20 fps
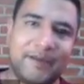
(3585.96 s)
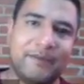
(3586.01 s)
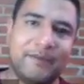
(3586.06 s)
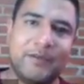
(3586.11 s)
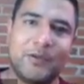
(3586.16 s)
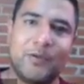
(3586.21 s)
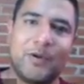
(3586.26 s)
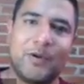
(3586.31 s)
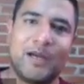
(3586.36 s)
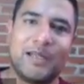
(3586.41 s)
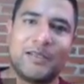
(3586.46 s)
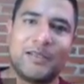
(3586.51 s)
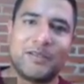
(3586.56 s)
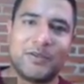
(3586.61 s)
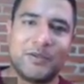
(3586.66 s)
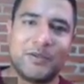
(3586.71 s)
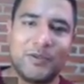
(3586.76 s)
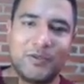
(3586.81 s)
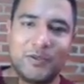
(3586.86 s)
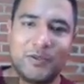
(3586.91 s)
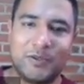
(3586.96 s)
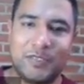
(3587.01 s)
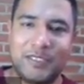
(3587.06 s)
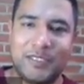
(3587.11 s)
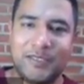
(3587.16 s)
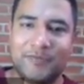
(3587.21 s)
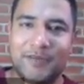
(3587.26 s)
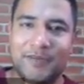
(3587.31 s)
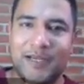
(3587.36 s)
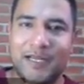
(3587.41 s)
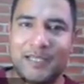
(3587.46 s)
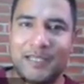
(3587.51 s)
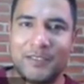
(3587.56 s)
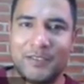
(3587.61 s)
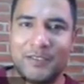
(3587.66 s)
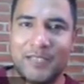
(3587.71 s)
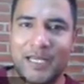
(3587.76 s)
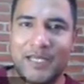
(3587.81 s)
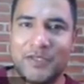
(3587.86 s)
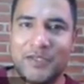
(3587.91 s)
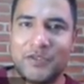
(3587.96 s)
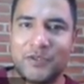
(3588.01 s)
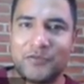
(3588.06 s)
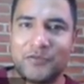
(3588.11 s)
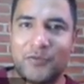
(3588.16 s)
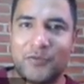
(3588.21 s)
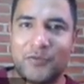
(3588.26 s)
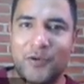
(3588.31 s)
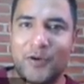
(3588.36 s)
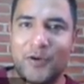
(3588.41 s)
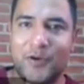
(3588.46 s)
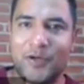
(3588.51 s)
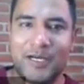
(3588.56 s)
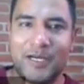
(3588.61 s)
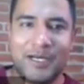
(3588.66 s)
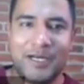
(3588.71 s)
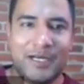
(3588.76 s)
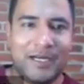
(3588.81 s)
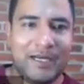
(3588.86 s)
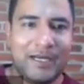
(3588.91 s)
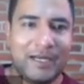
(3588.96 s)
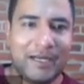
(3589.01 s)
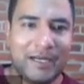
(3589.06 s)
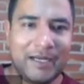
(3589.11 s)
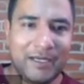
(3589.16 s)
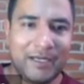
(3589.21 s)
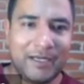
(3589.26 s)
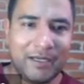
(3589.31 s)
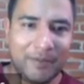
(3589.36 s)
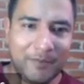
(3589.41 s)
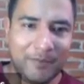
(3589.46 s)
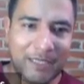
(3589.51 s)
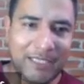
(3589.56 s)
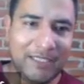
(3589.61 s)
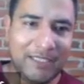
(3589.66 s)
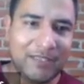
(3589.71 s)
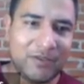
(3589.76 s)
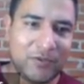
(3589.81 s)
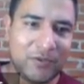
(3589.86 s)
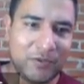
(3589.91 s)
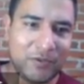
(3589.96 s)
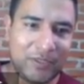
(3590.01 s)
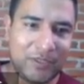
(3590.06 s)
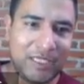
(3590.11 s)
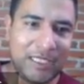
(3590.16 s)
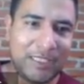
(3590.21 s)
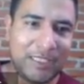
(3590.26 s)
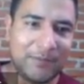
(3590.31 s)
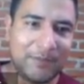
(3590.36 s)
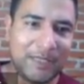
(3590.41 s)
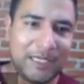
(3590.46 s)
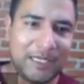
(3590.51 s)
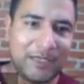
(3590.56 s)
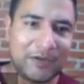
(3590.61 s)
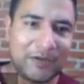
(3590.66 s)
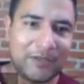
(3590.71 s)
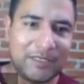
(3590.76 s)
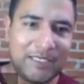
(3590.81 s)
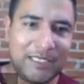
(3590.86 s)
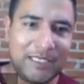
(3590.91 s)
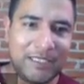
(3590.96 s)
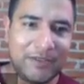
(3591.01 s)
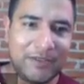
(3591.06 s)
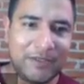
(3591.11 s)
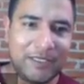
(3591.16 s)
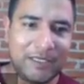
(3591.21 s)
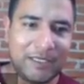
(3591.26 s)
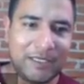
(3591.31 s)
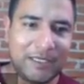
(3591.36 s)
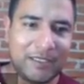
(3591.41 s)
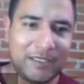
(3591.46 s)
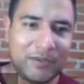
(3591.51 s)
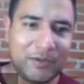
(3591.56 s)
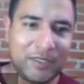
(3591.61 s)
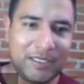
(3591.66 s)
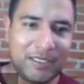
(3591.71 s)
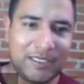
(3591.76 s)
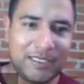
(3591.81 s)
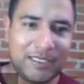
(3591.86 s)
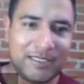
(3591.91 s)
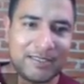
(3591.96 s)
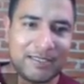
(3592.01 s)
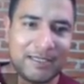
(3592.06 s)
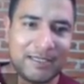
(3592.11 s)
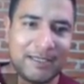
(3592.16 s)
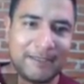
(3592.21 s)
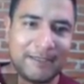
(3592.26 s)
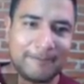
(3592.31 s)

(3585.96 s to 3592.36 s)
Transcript: if you want to leave a donation for me to keep continuing doing this,